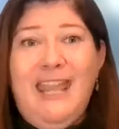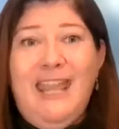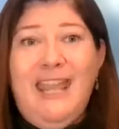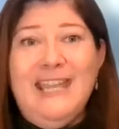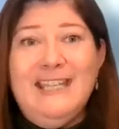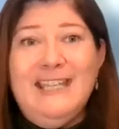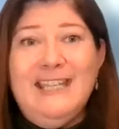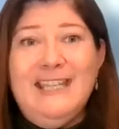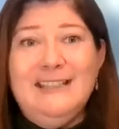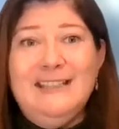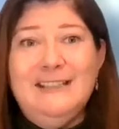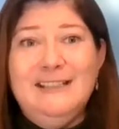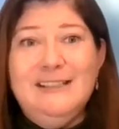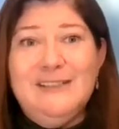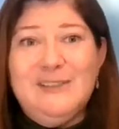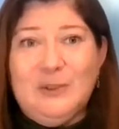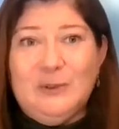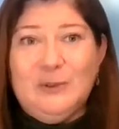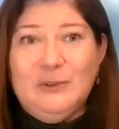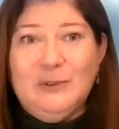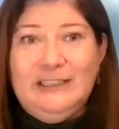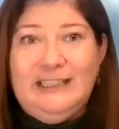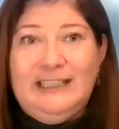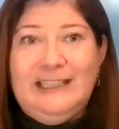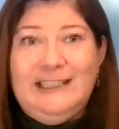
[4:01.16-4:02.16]
and
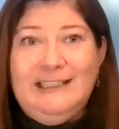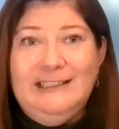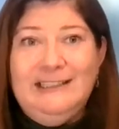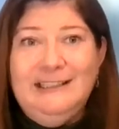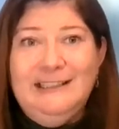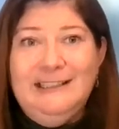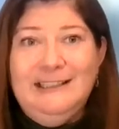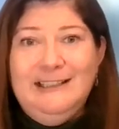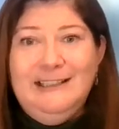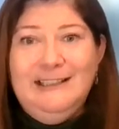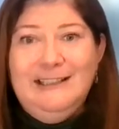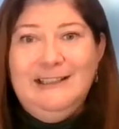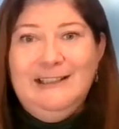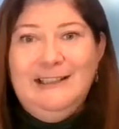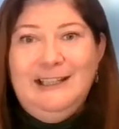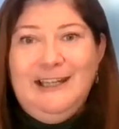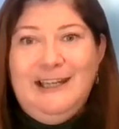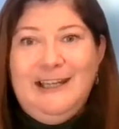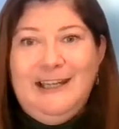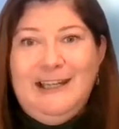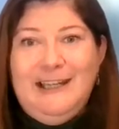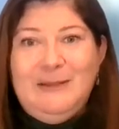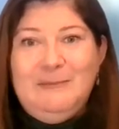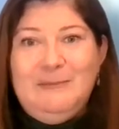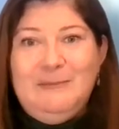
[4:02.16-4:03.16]
certainly
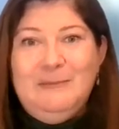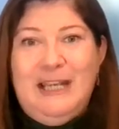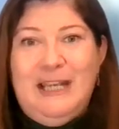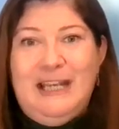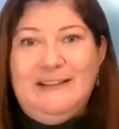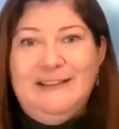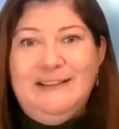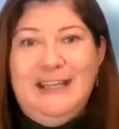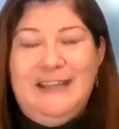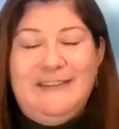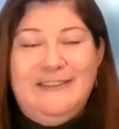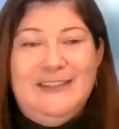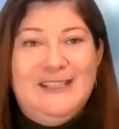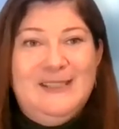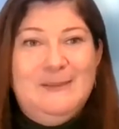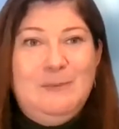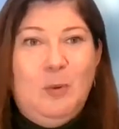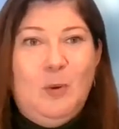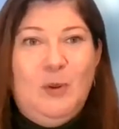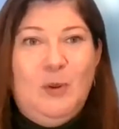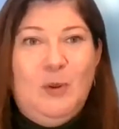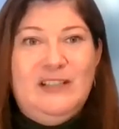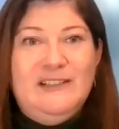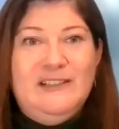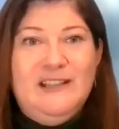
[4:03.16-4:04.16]
at this
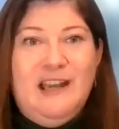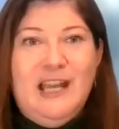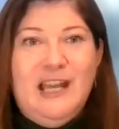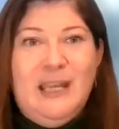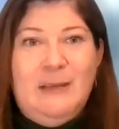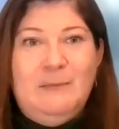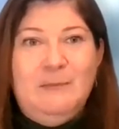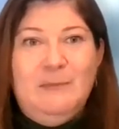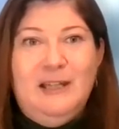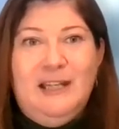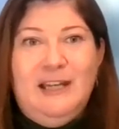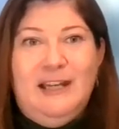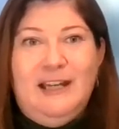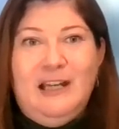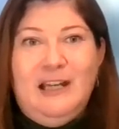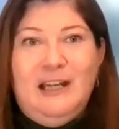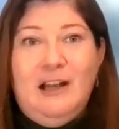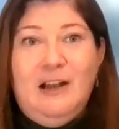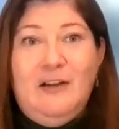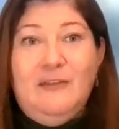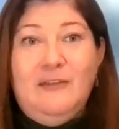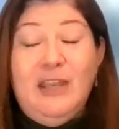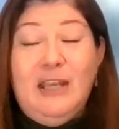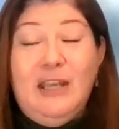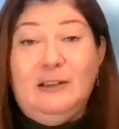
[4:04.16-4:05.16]
point in time,
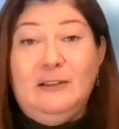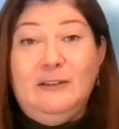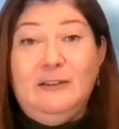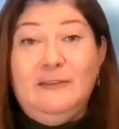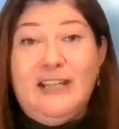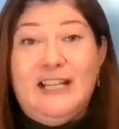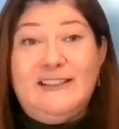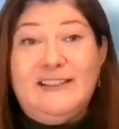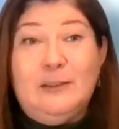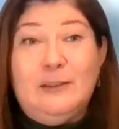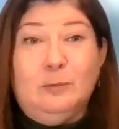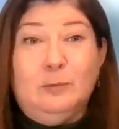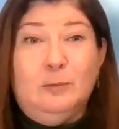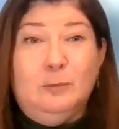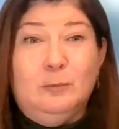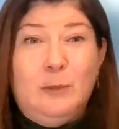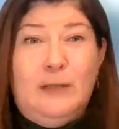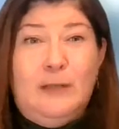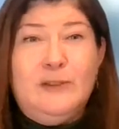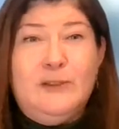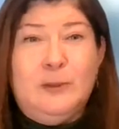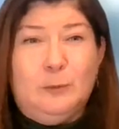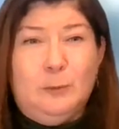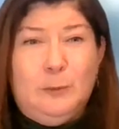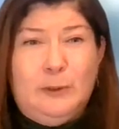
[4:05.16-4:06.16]
that's
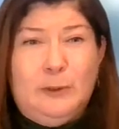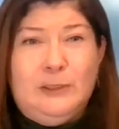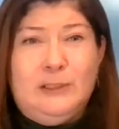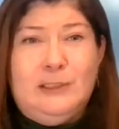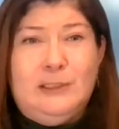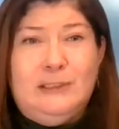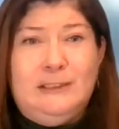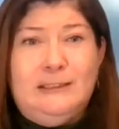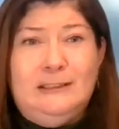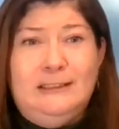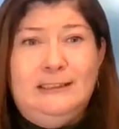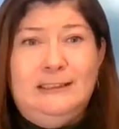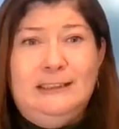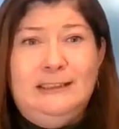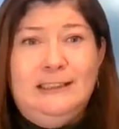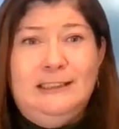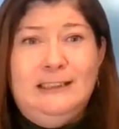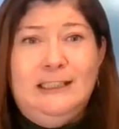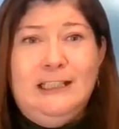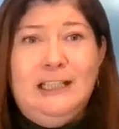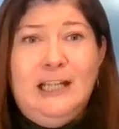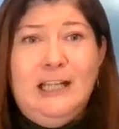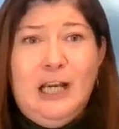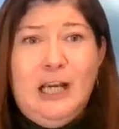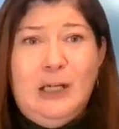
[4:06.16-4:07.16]
a real
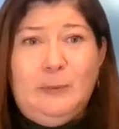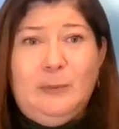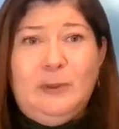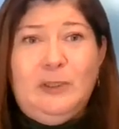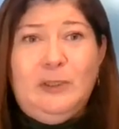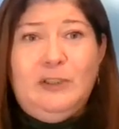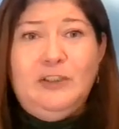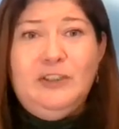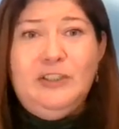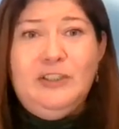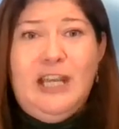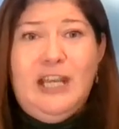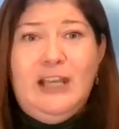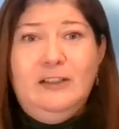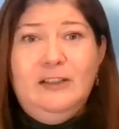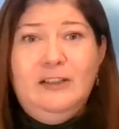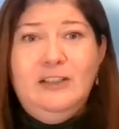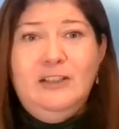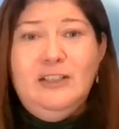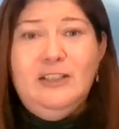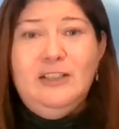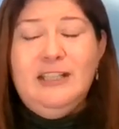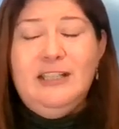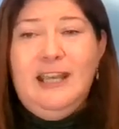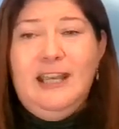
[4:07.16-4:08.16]

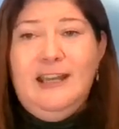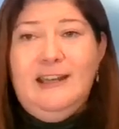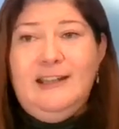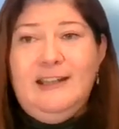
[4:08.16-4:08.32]
challenge.